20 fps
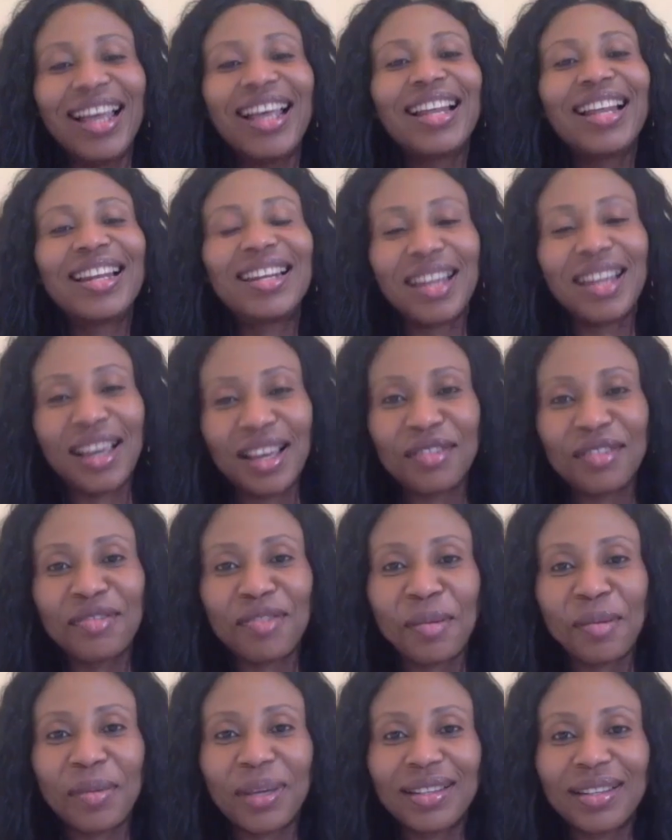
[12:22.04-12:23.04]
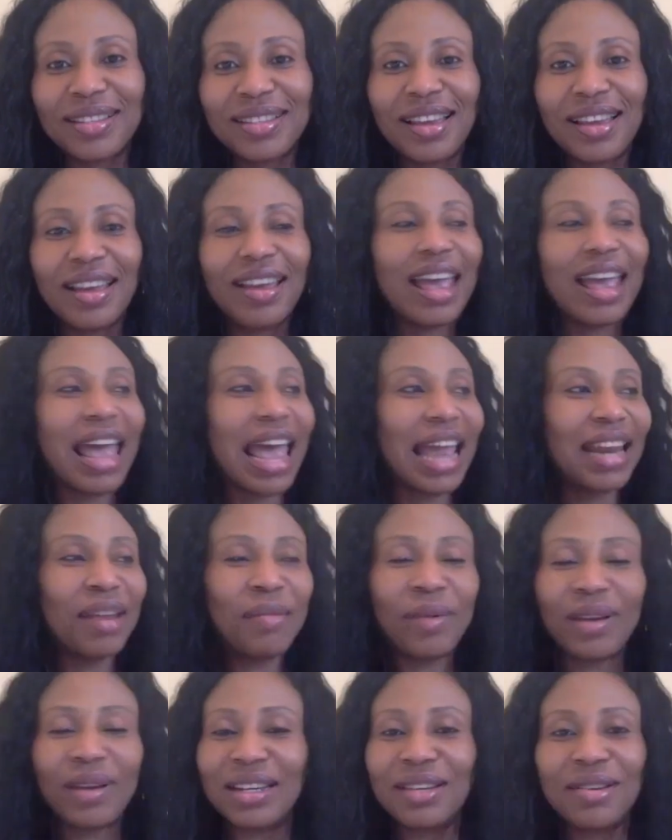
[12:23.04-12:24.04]
learn from it. So
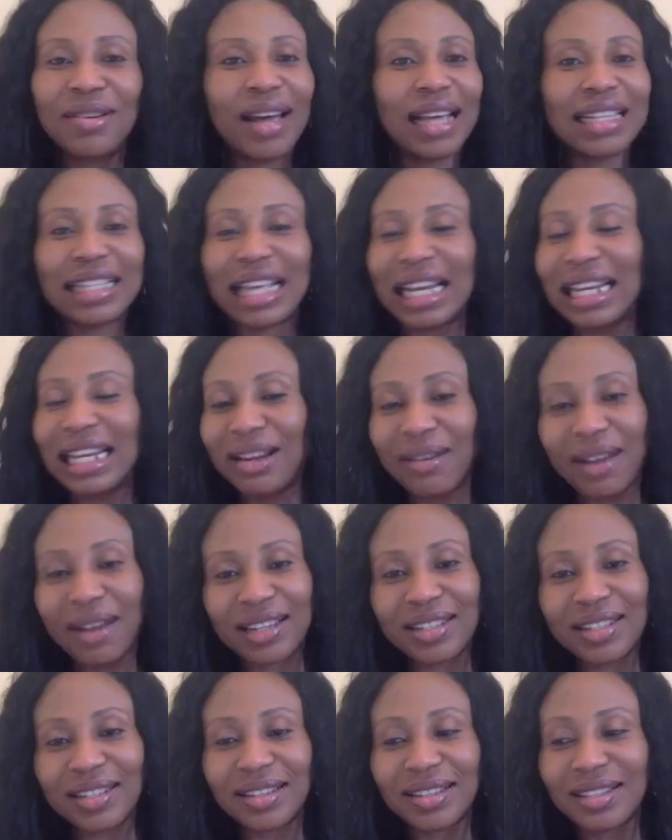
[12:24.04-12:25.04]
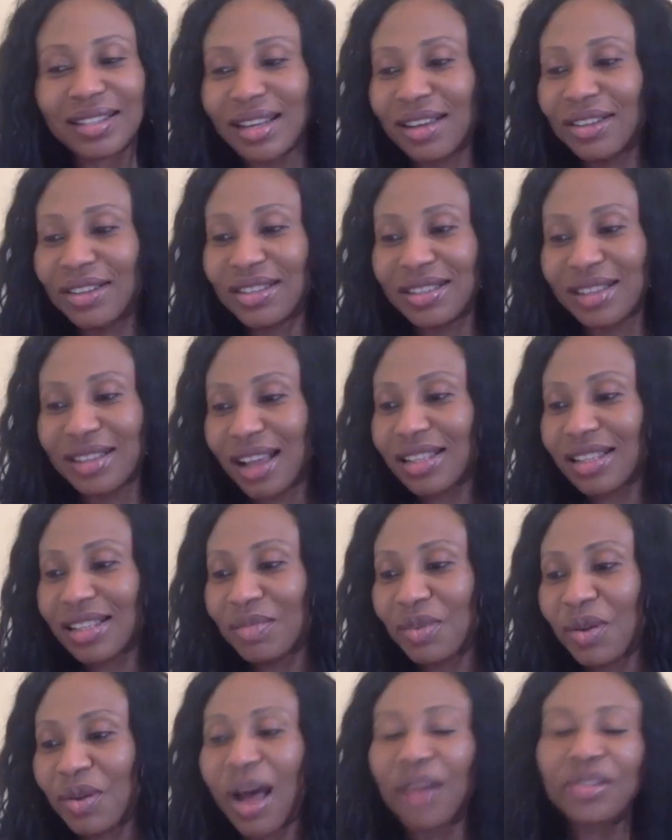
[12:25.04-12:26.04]
anybody who has any questions now, just ask
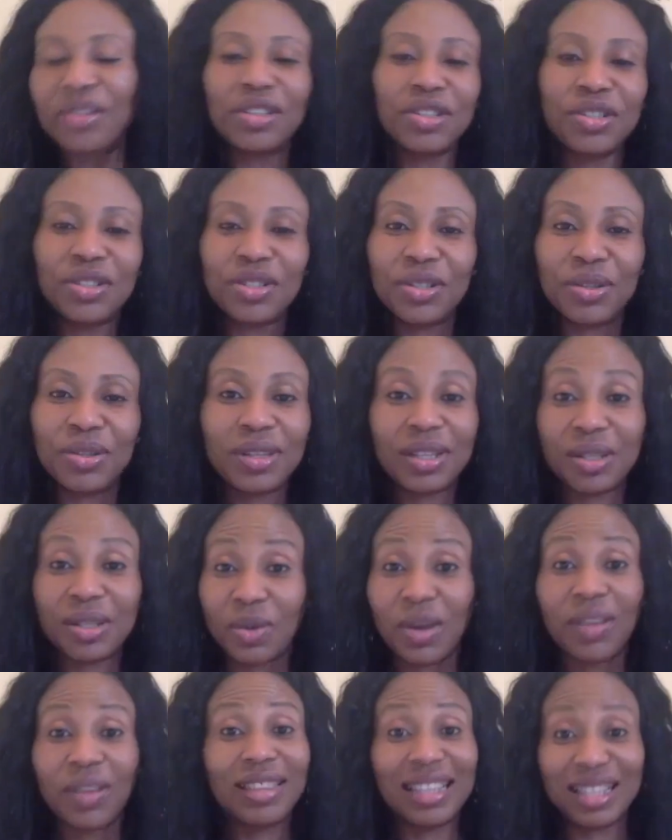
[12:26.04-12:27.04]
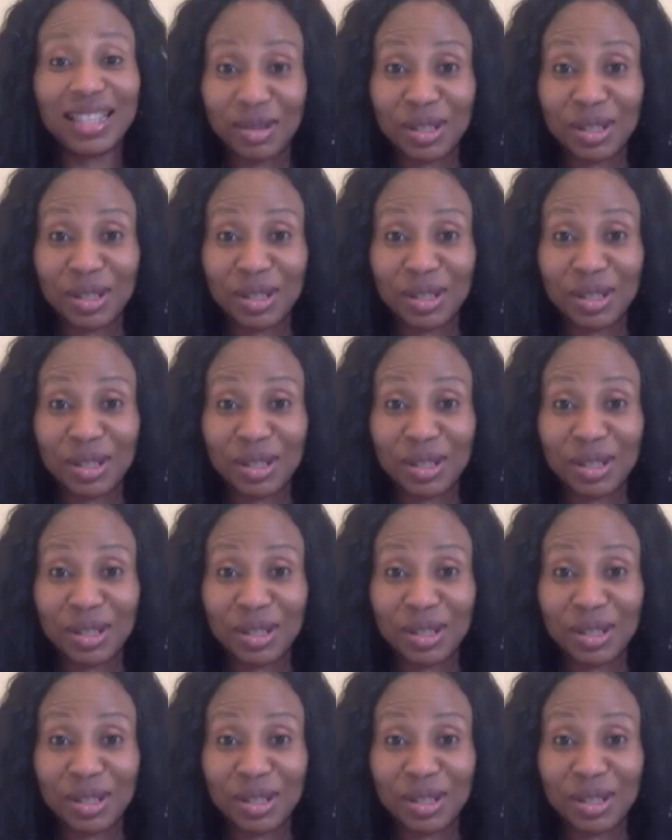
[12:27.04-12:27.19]
me, how did you do this? Well, this was